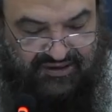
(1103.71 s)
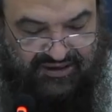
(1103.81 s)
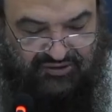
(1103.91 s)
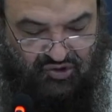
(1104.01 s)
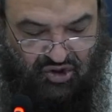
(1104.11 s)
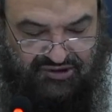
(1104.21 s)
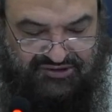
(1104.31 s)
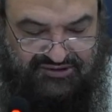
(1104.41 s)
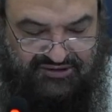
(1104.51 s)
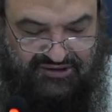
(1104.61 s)
and you
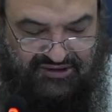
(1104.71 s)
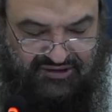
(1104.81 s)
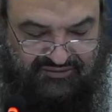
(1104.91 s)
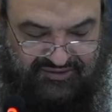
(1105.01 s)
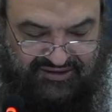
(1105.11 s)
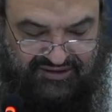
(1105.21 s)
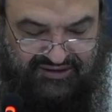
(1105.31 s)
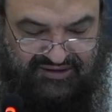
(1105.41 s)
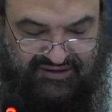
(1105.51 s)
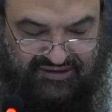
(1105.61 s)
got
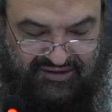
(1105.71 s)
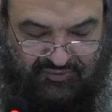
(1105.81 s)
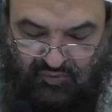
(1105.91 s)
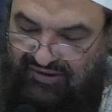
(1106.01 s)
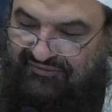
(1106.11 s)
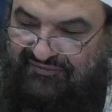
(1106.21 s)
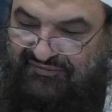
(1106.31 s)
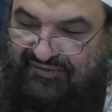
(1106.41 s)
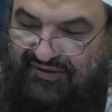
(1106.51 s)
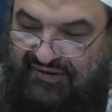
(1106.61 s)
the
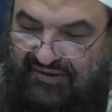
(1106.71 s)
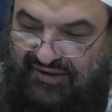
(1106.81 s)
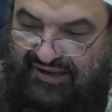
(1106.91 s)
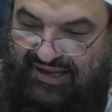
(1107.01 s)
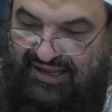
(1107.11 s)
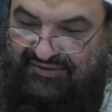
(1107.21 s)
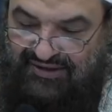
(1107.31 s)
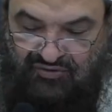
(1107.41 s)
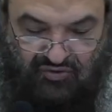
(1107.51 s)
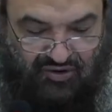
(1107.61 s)
wealth, and
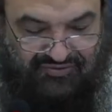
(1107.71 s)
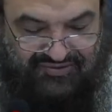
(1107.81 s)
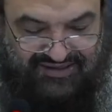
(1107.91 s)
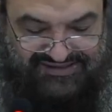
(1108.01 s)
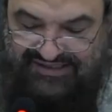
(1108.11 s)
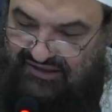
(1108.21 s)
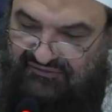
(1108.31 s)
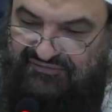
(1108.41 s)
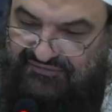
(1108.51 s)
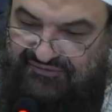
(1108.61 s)
then you got the
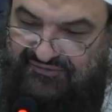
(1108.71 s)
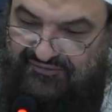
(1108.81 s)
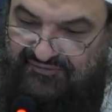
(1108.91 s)
self.